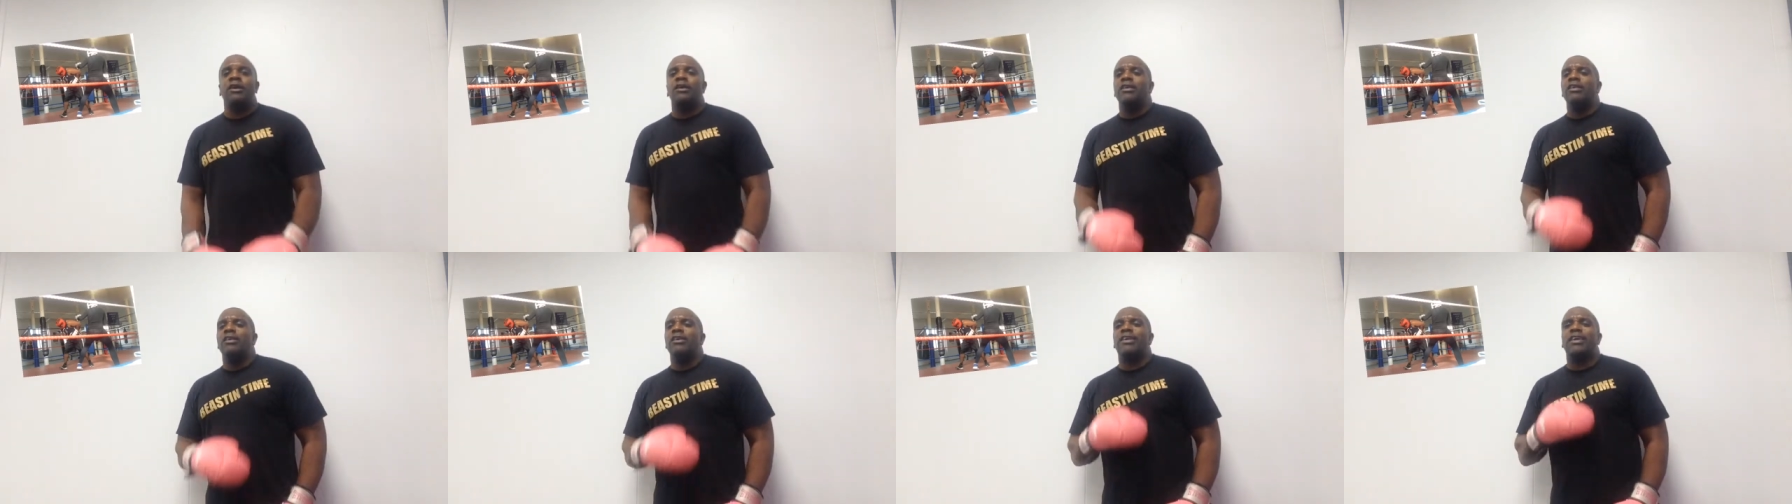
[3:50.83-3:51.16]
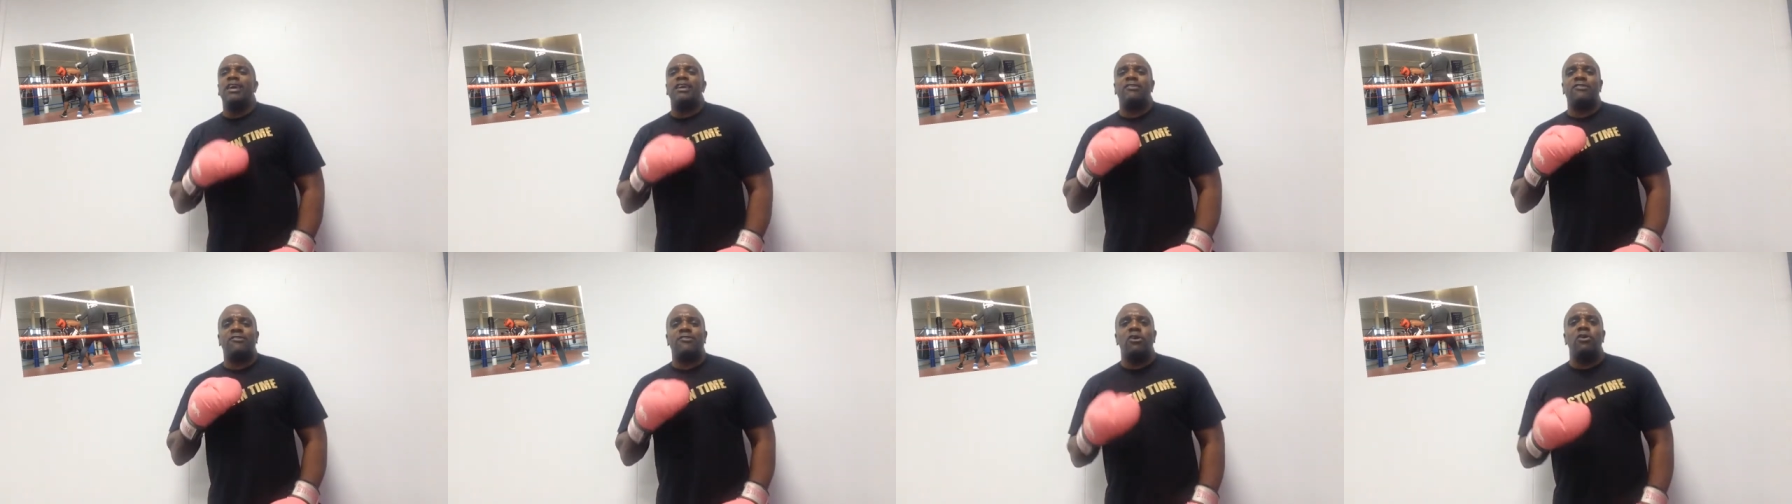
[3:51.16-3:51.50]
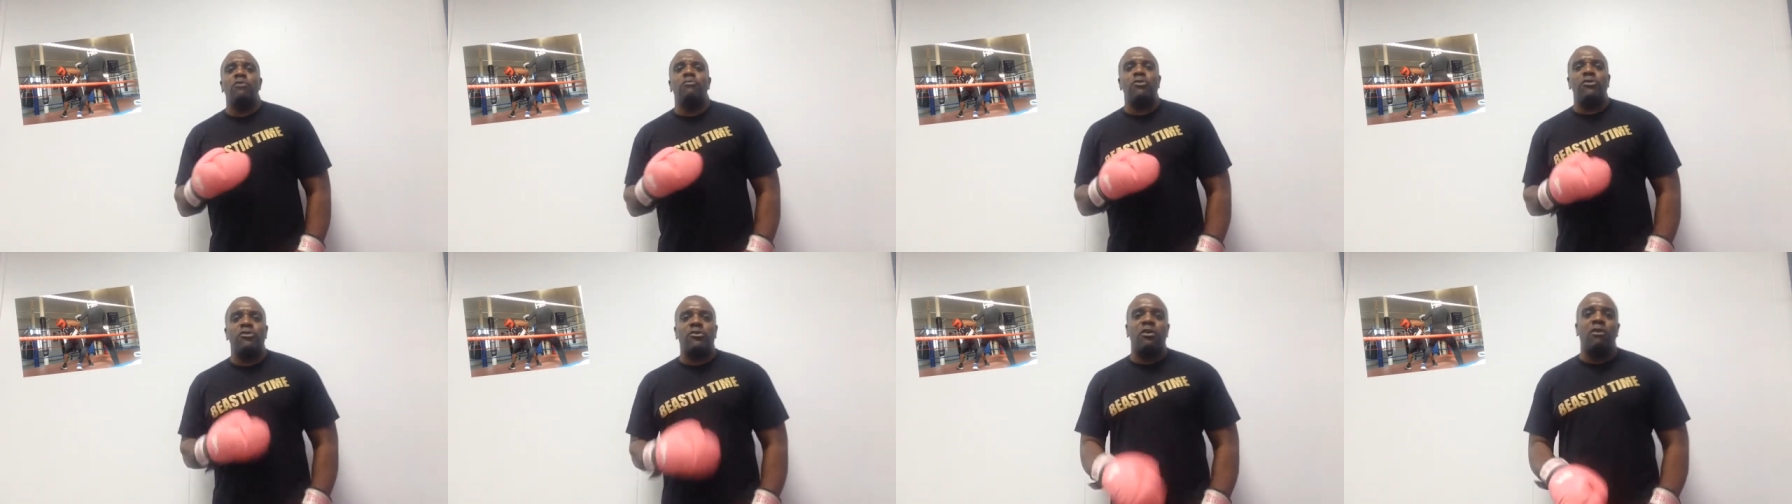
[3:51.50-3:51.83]
you get so
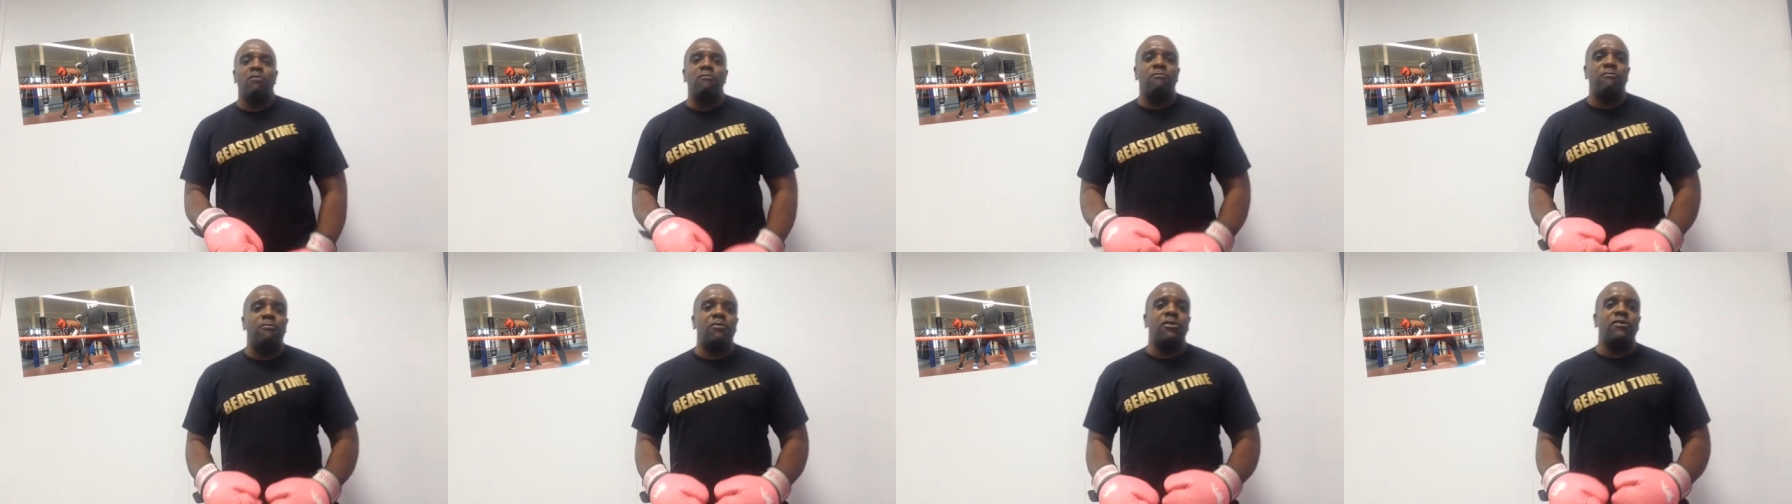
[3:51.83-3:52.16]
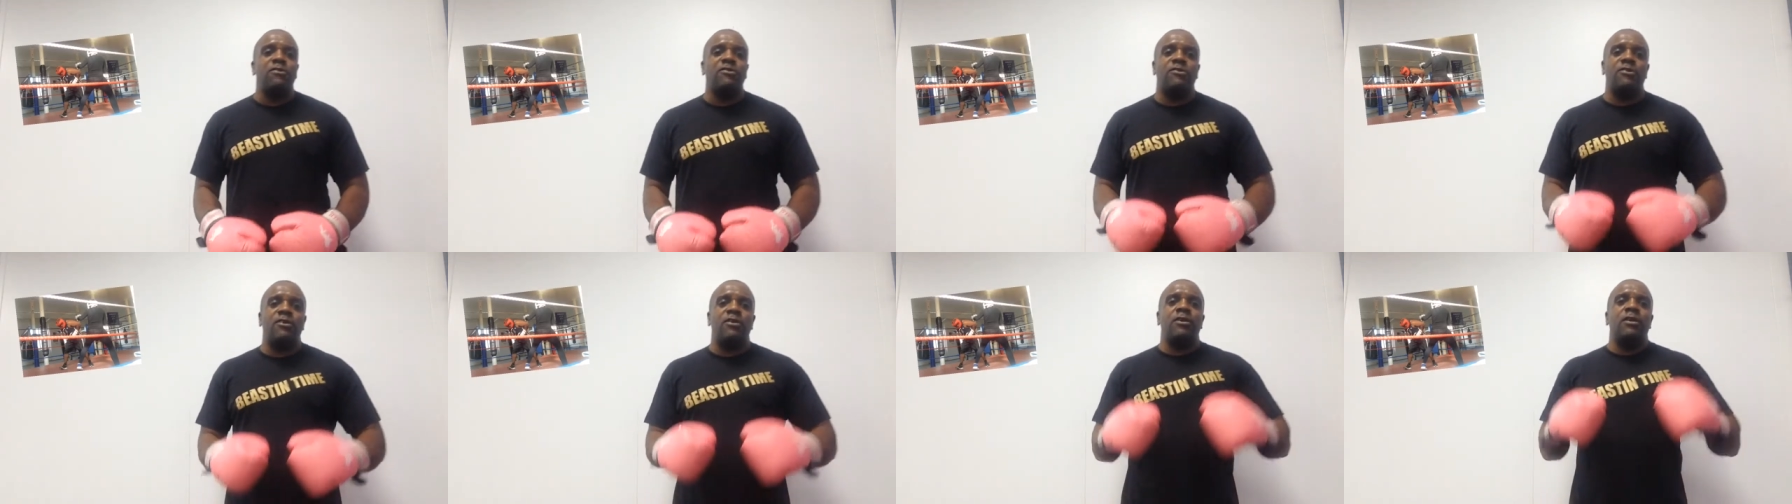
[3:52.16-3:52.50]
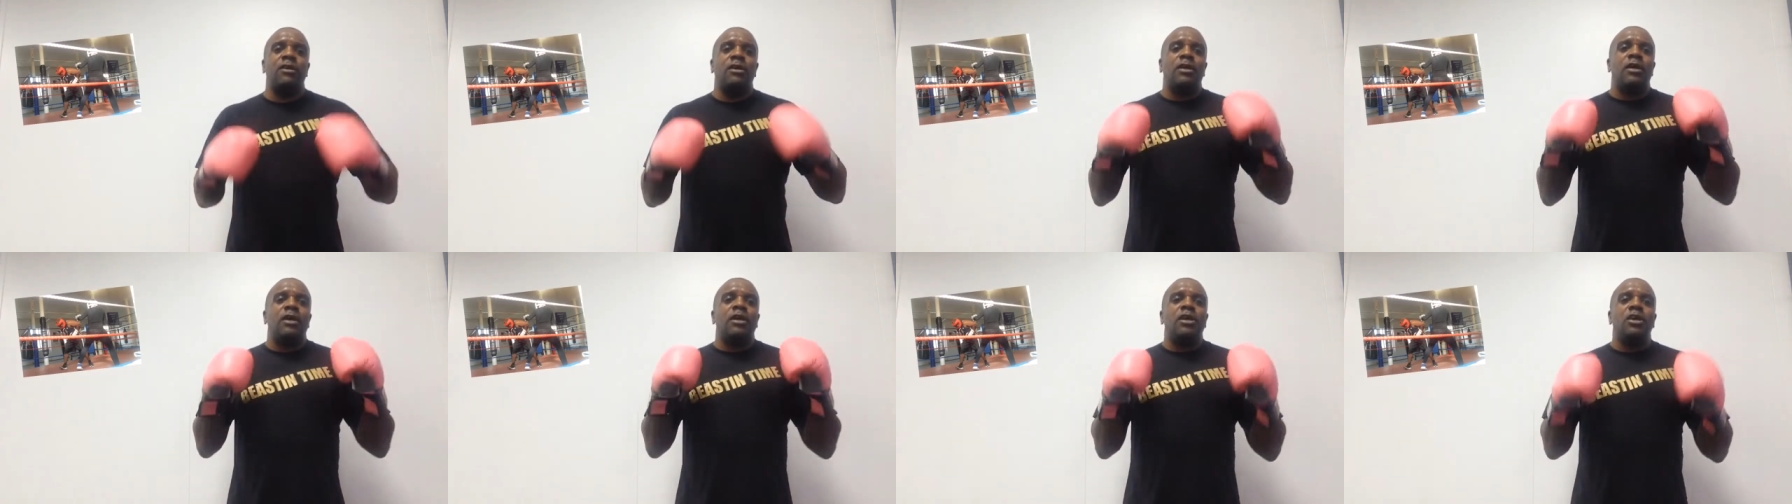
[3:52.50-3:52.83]
much confidence that,
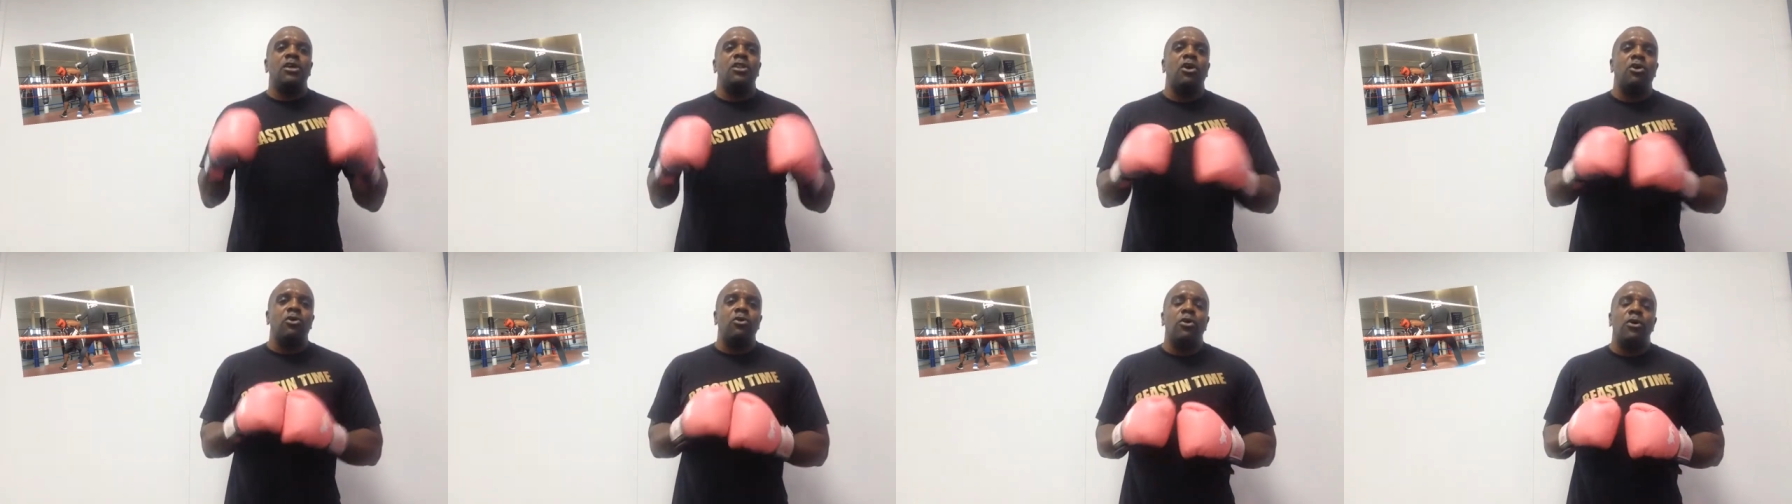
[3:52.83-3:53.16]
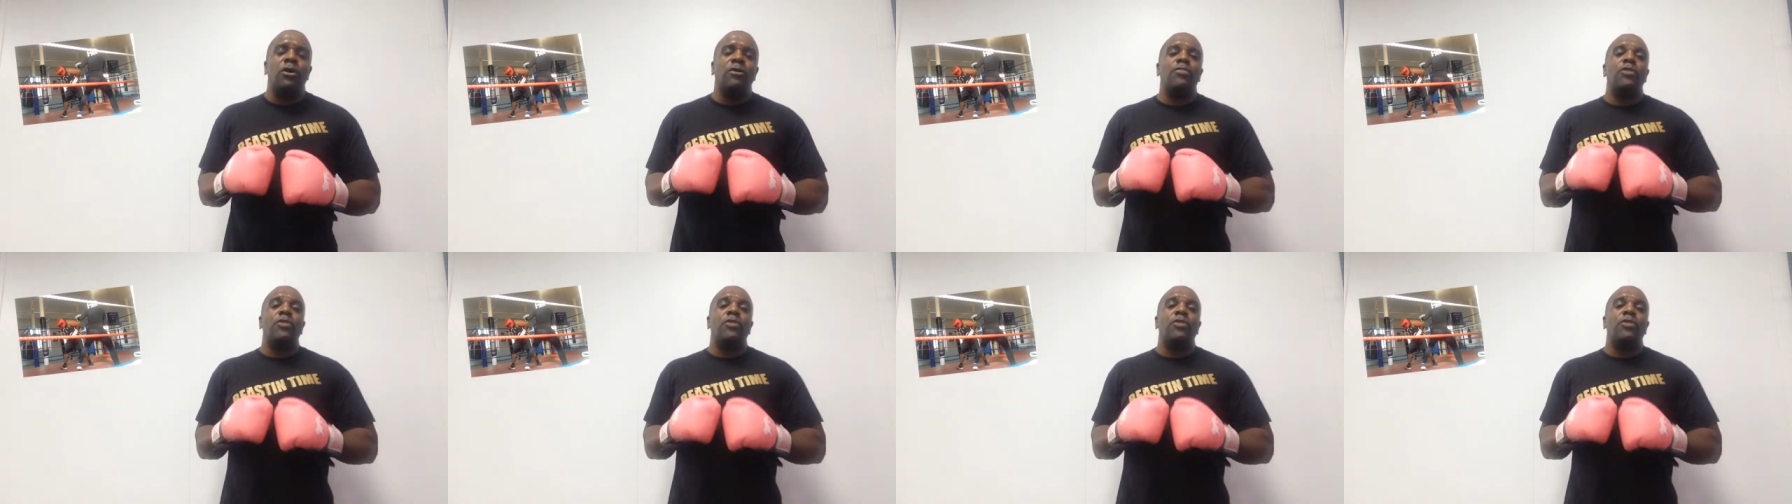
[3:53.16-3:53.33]
you know,